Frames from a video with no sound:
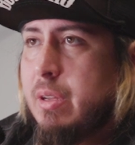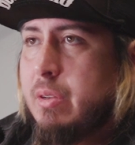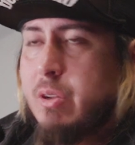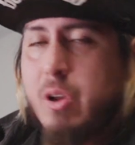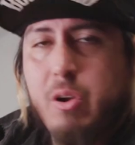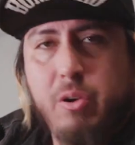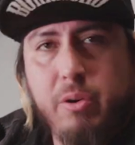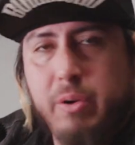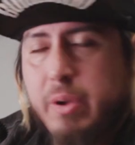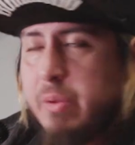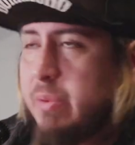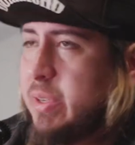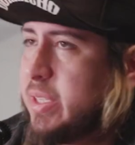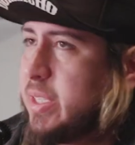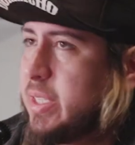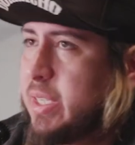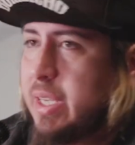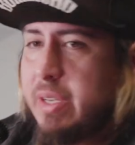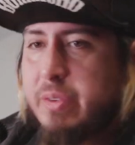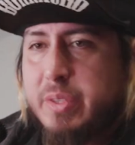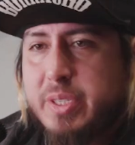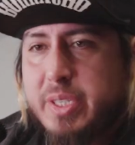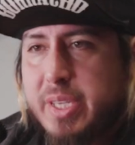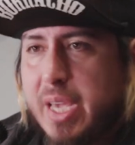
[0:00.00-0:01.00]
No, it
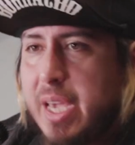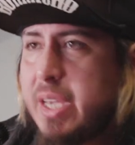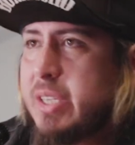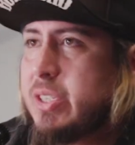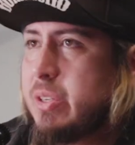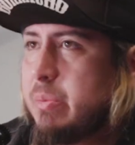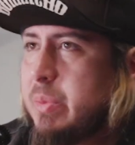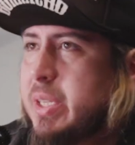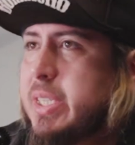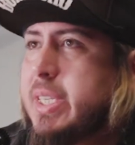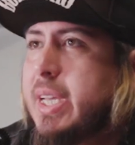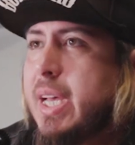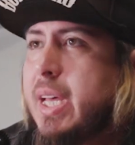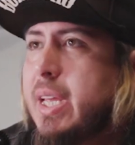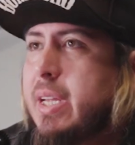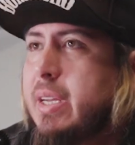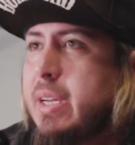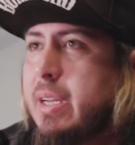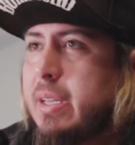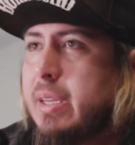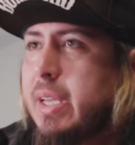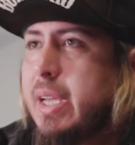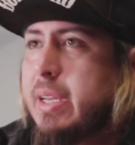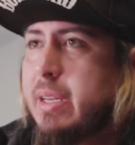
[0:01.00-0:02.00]
was gangster
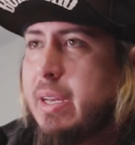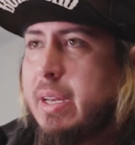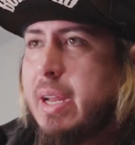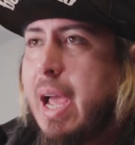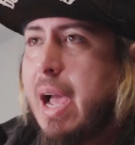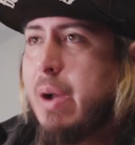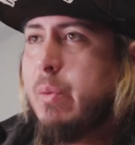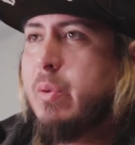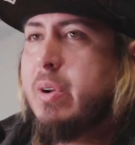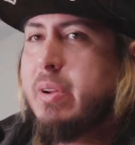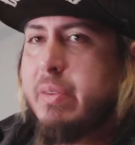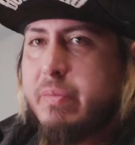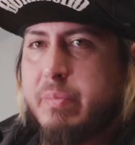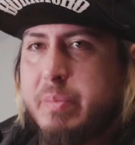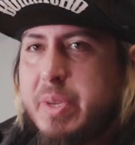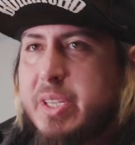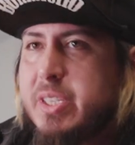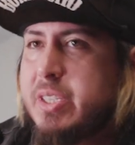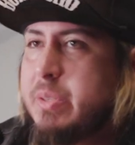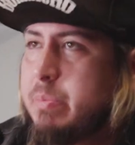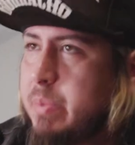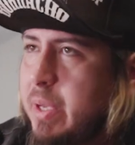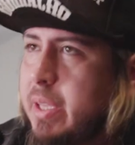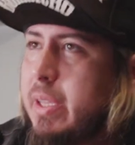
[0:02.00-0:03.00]
mentality. Like, I would have
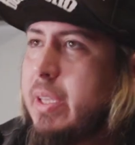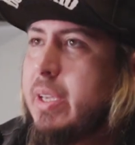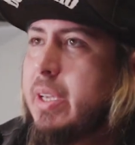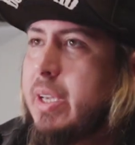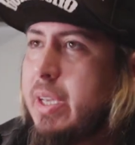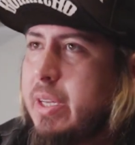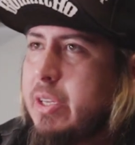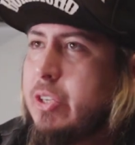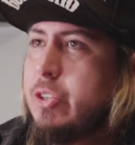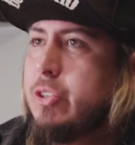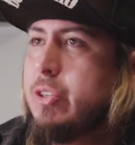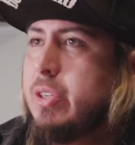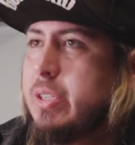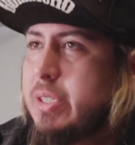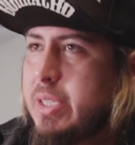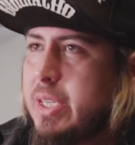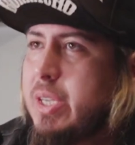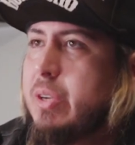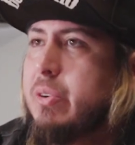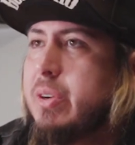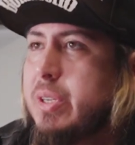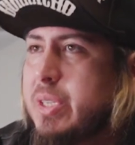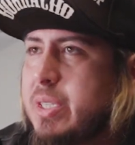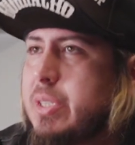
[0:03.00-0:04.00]
been spilling industry
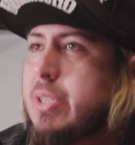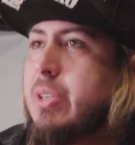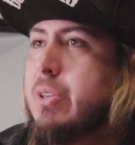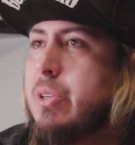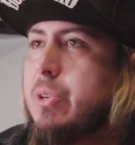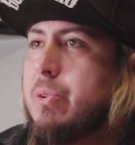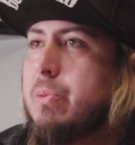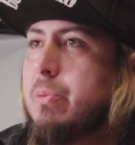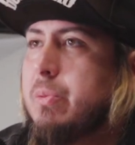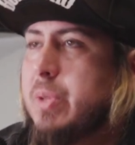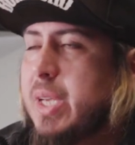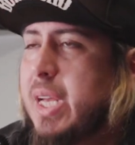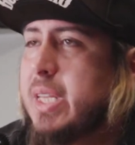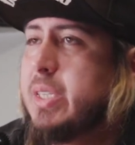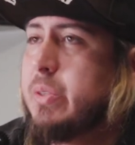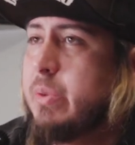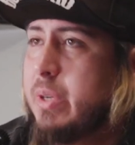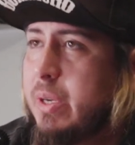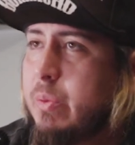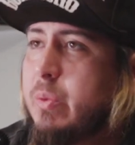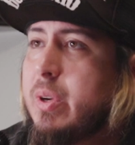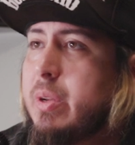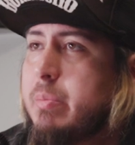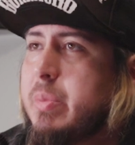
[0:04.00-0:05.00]
secrets to you. That's
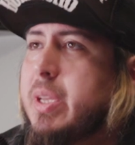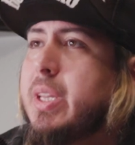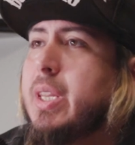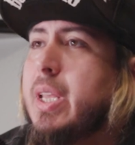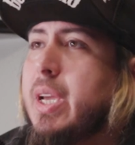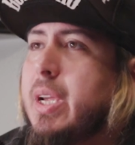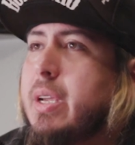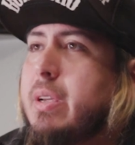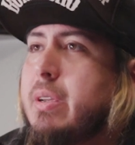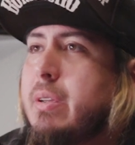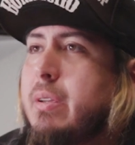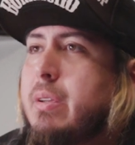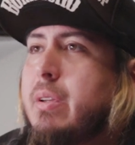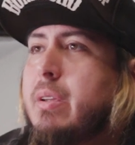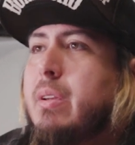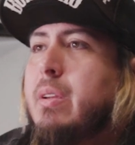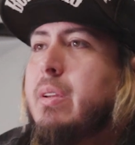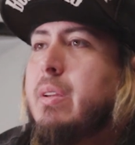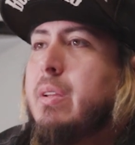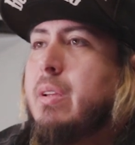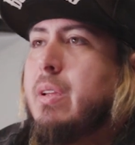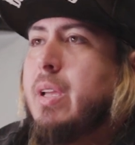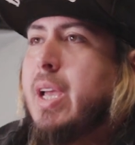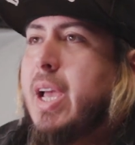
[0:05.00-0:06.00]
what it would have been like.
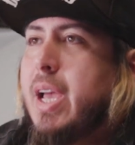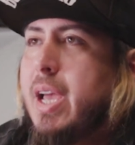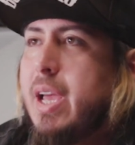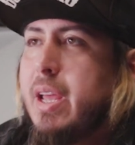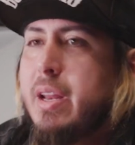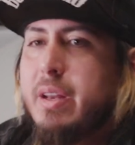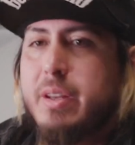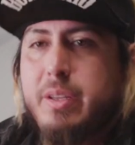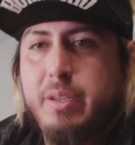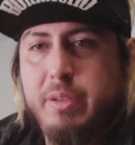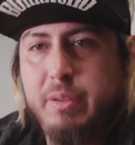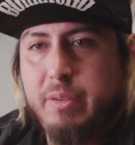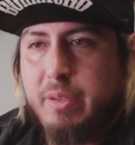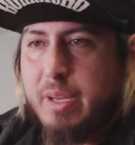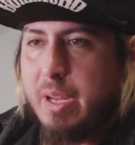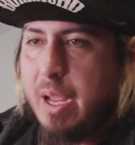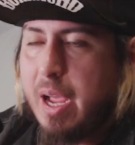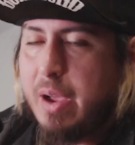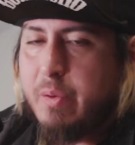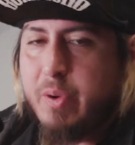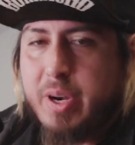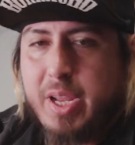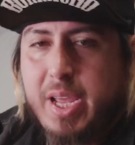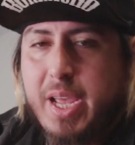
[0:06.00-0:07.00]
Right. And
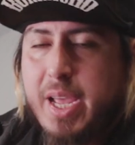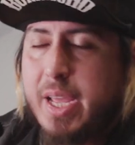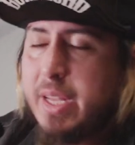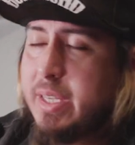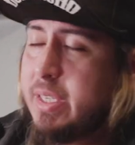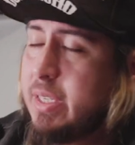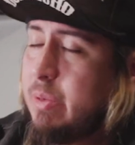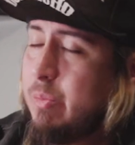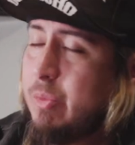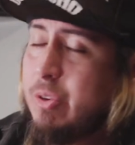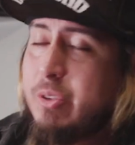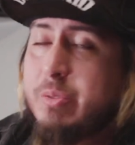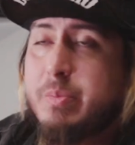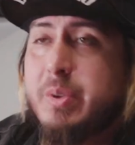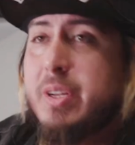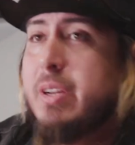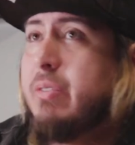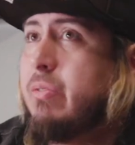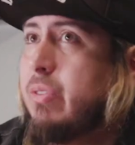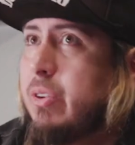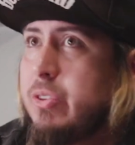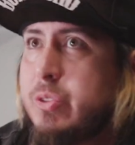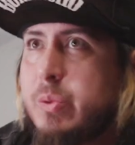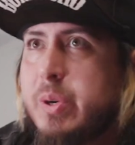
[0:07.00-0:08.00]
I would have had someone who's been
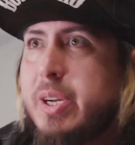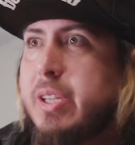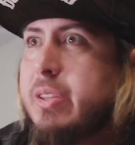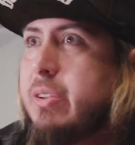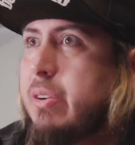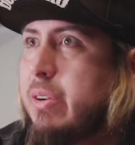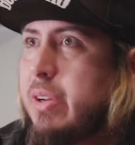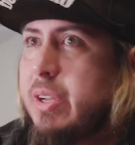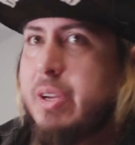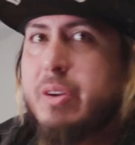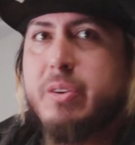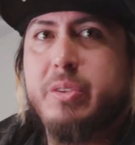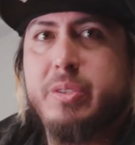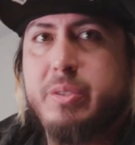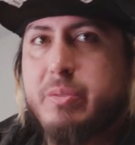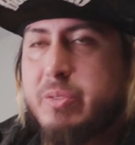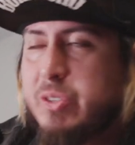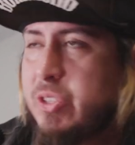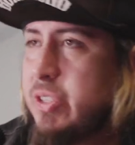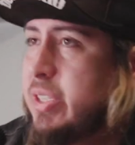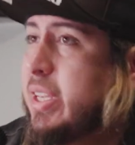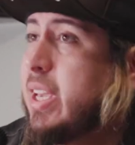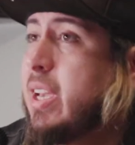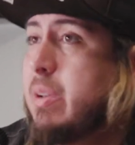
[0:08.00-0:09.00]
in for 20, 30 years
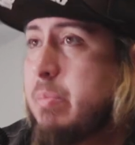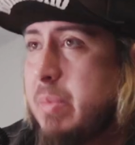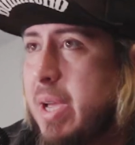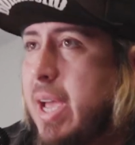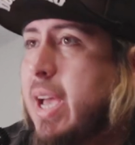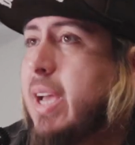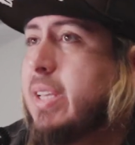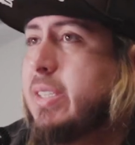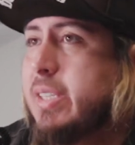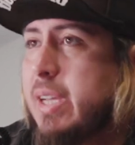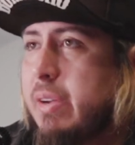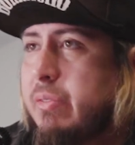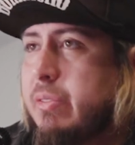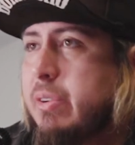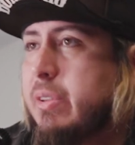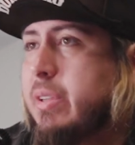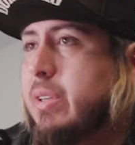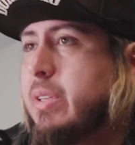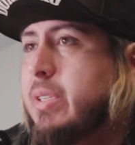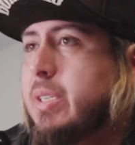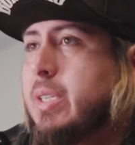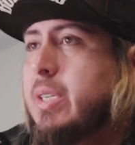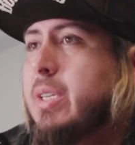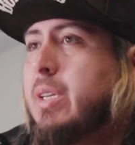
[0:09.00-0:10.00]
just kick my ass after
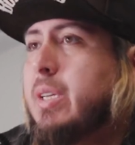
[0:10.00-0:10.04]
this.